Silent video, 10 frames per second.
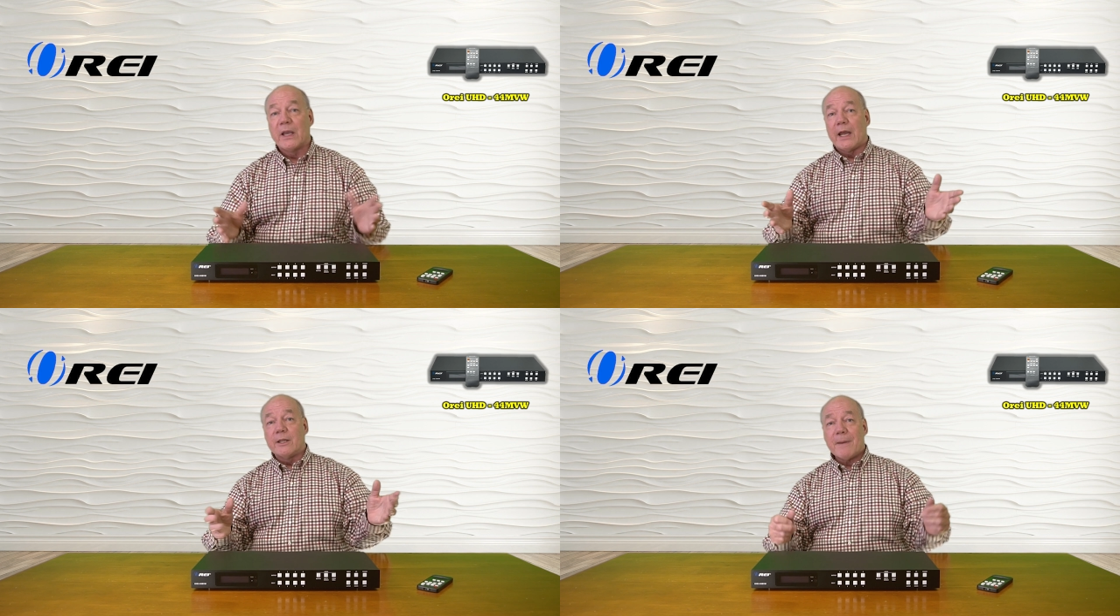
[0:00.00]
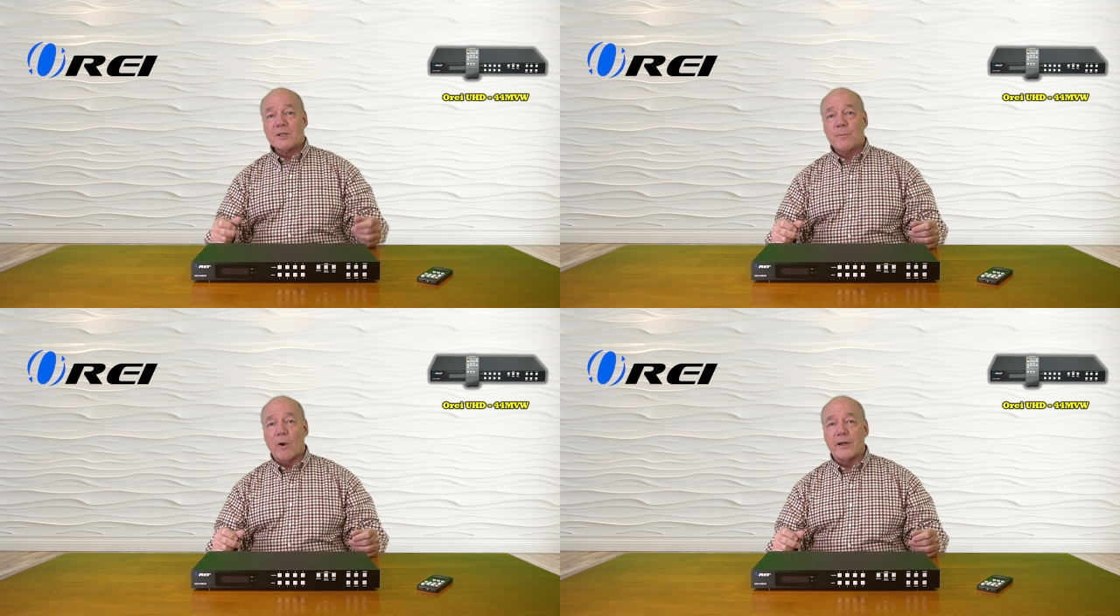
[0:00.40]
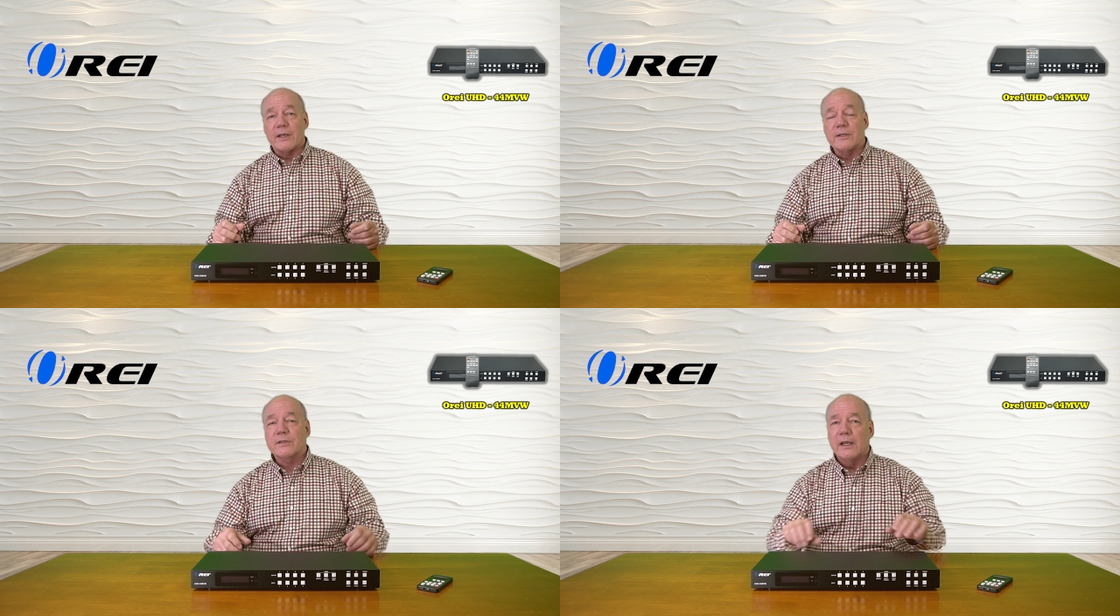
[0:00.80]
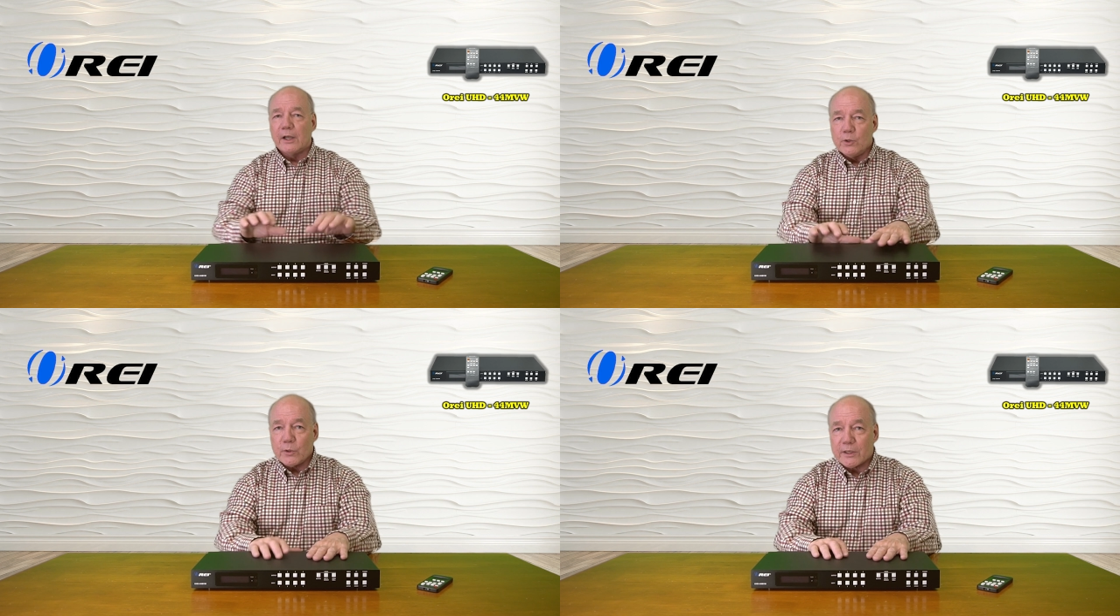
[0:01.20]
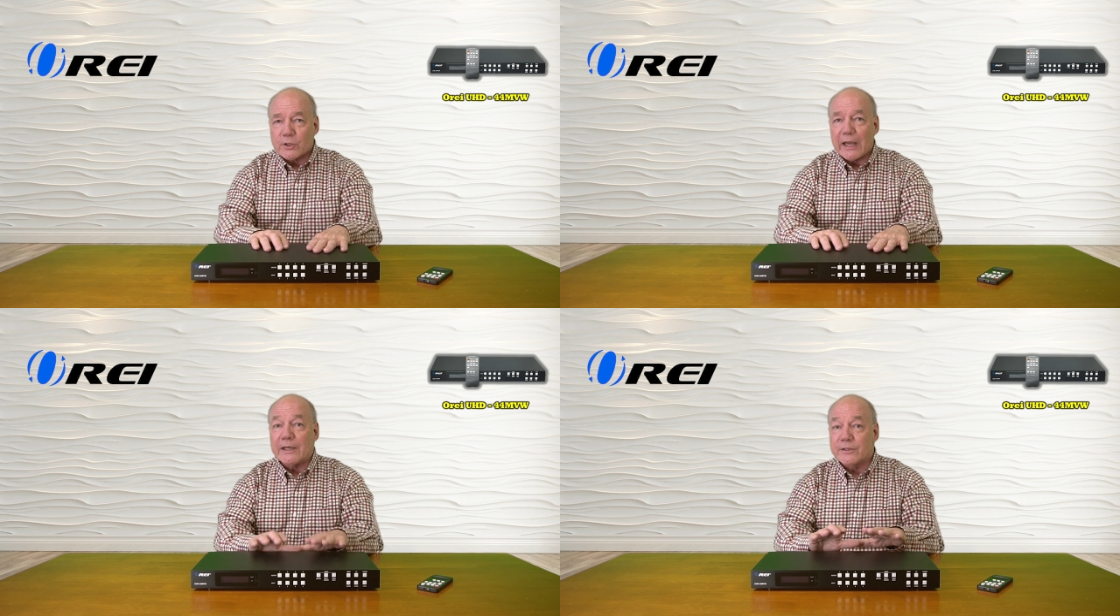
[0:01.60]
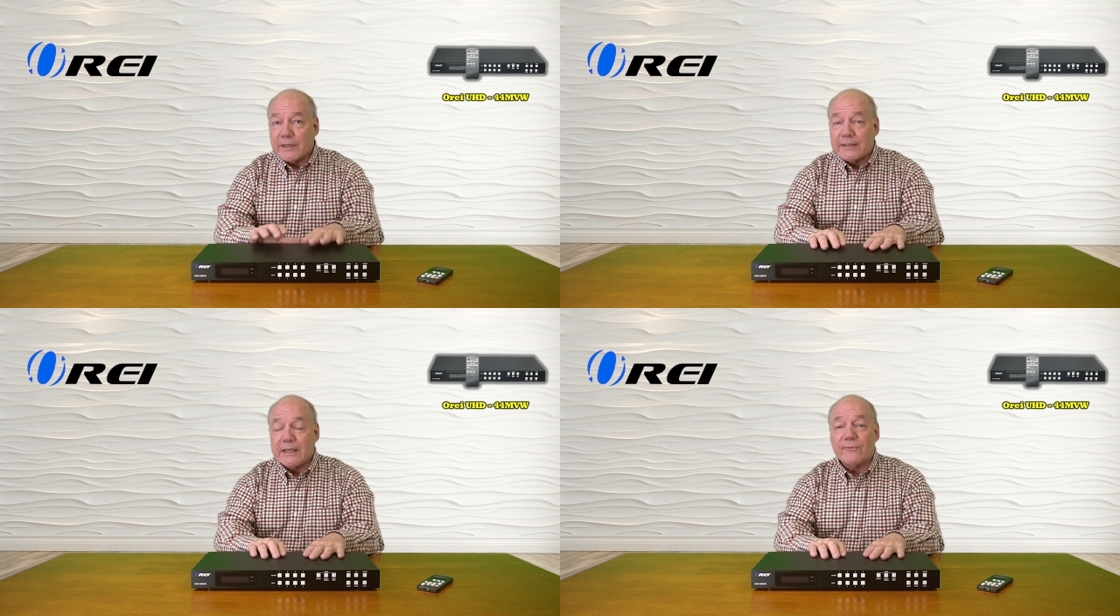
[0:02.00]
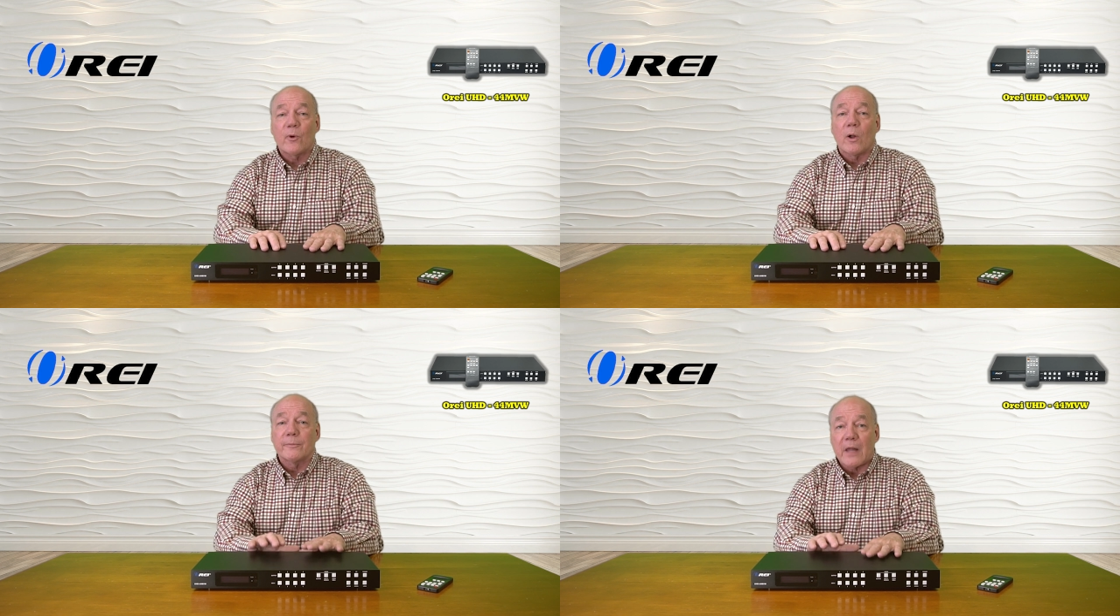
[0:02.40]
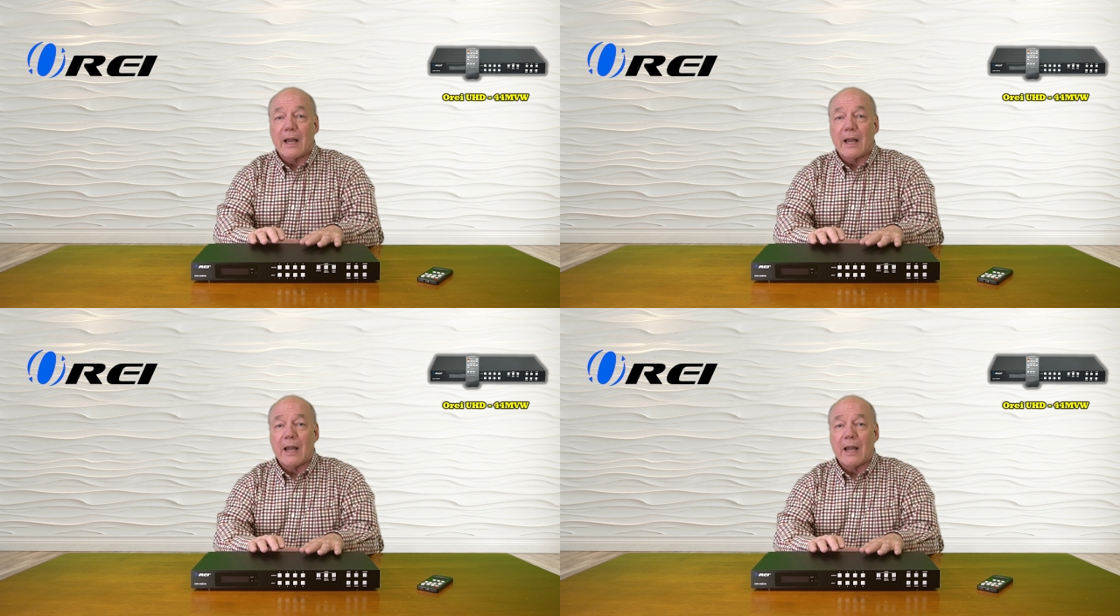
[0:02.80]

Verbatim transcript: And the best part is you can change the default